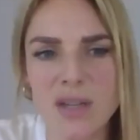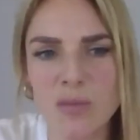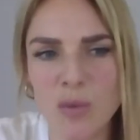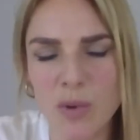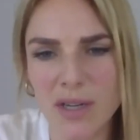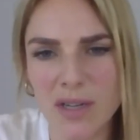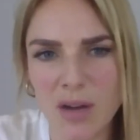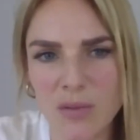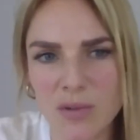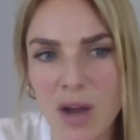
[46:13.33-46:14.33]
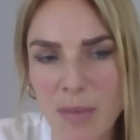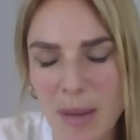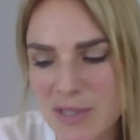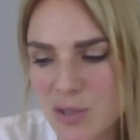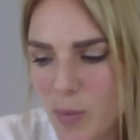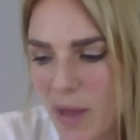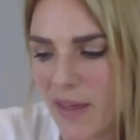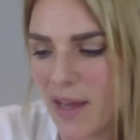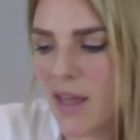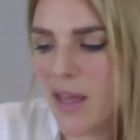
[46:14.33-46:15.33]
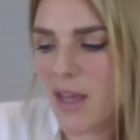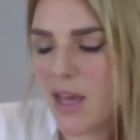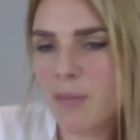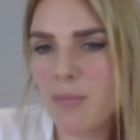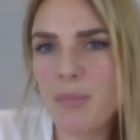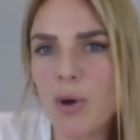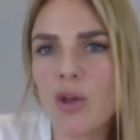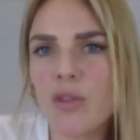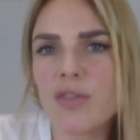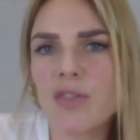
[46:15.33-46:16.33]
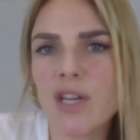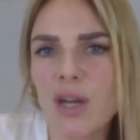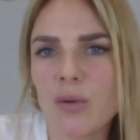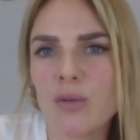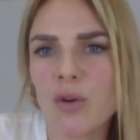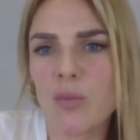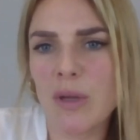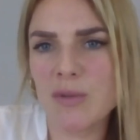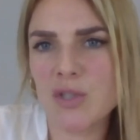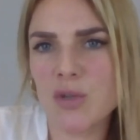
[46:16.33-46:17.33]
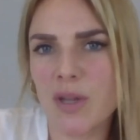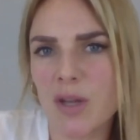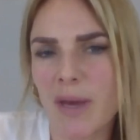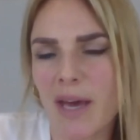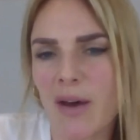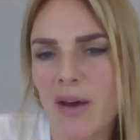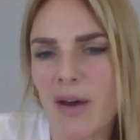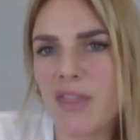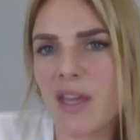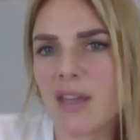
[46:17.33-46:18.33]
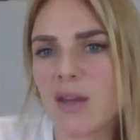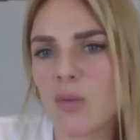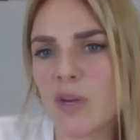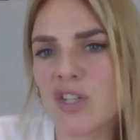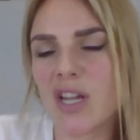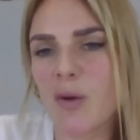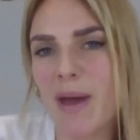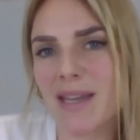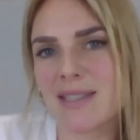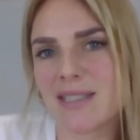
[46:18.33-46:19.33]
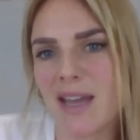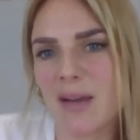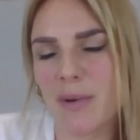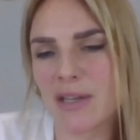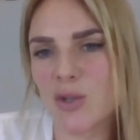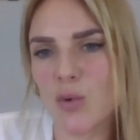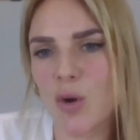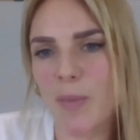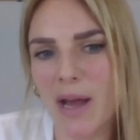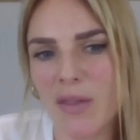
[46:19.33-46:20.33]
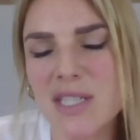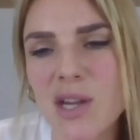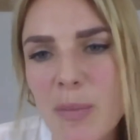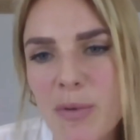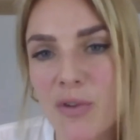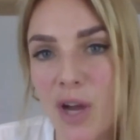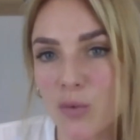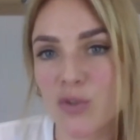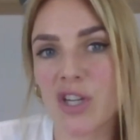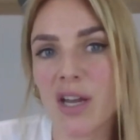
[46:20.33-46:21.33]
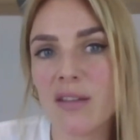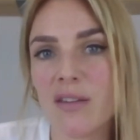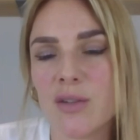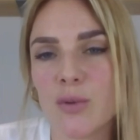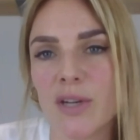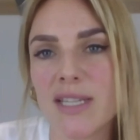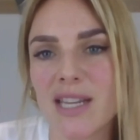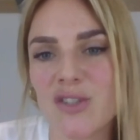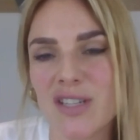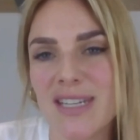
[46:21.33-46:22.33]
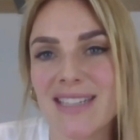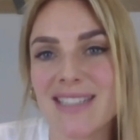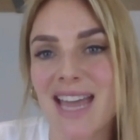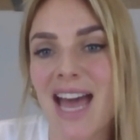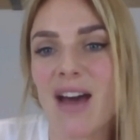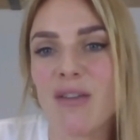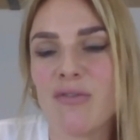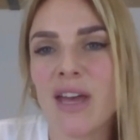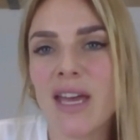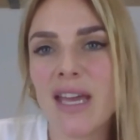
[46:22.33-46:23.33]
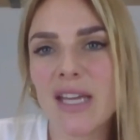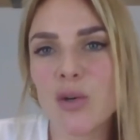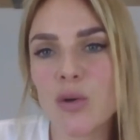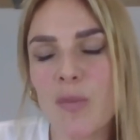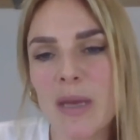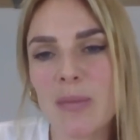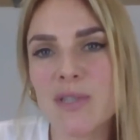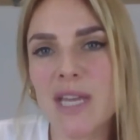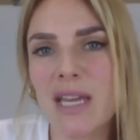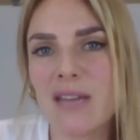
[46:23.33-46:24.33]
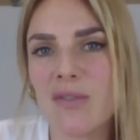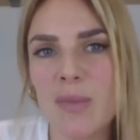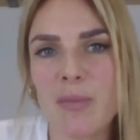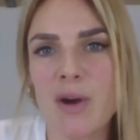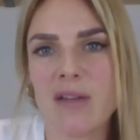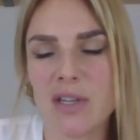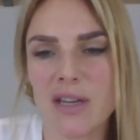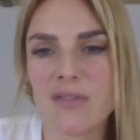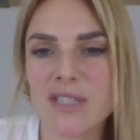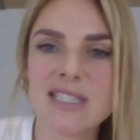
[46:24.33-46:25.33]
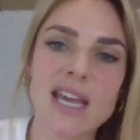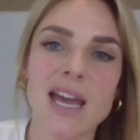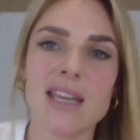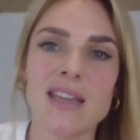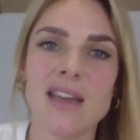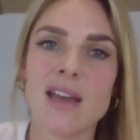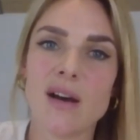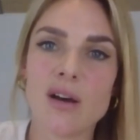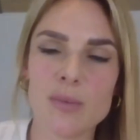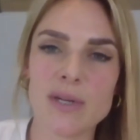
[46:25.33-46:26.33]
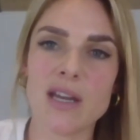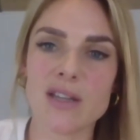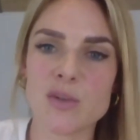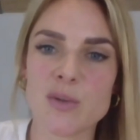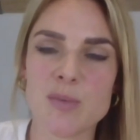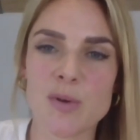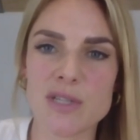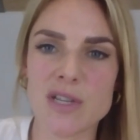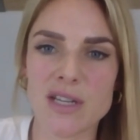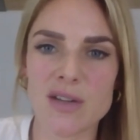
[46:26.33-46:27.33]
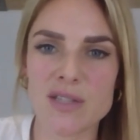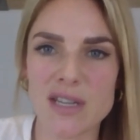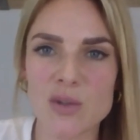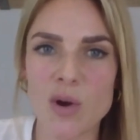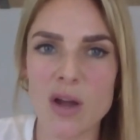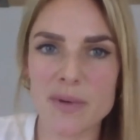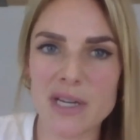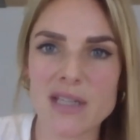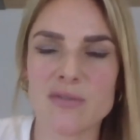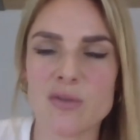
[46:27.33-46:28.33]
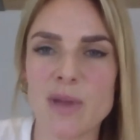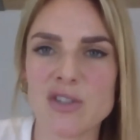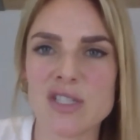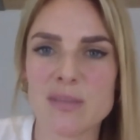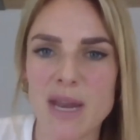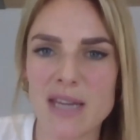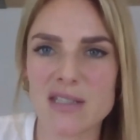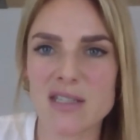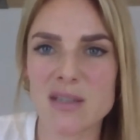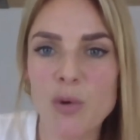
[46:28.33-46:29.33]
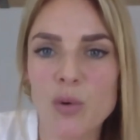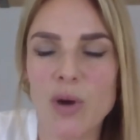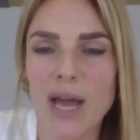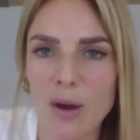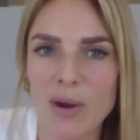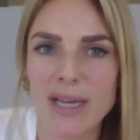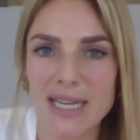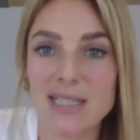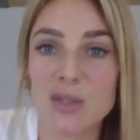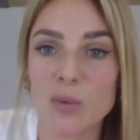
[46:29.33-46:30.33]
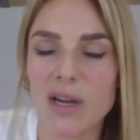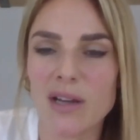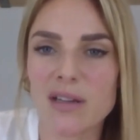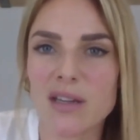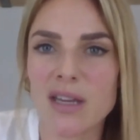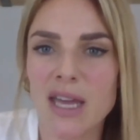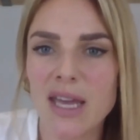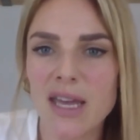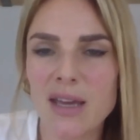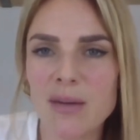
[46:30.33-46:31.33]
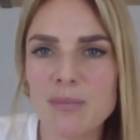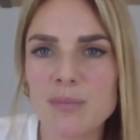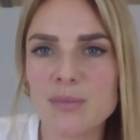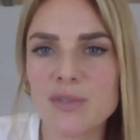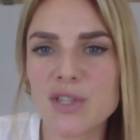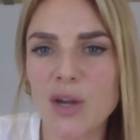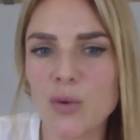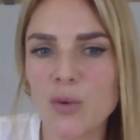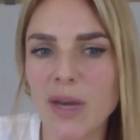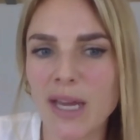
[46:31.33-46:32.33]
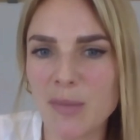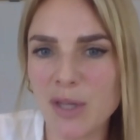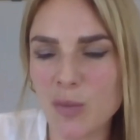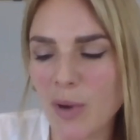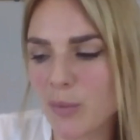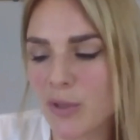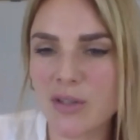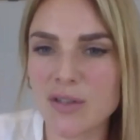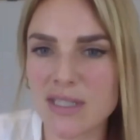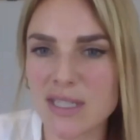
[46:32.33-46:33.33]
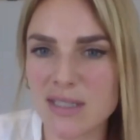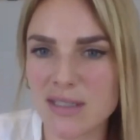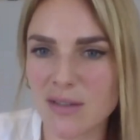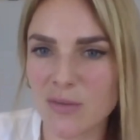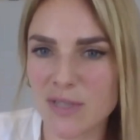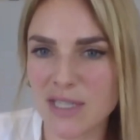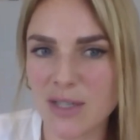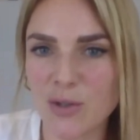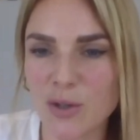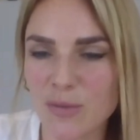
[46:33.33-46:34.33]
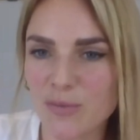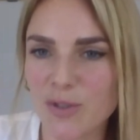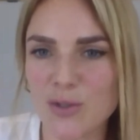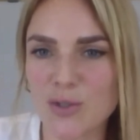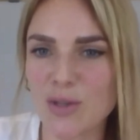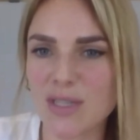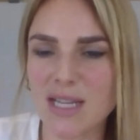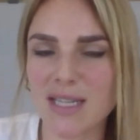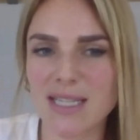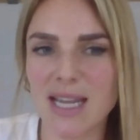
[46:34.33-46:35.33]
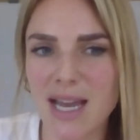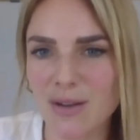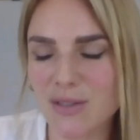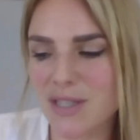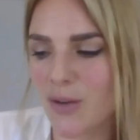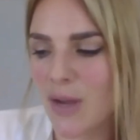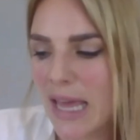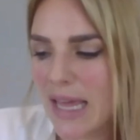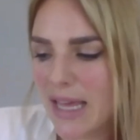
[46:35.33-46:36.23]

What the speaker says: don't want one, and I'm happy to talk about that. But on the note that we were just talking about, I think we should go back a step and talk about the type of culture that an organisation needs to have in order for people to even be brave enough to say, I would like to explore a diagnosis, or I would like different measures in place to support how I need to work. So Amy, you might want to, this is obviously you do this day in, day out. So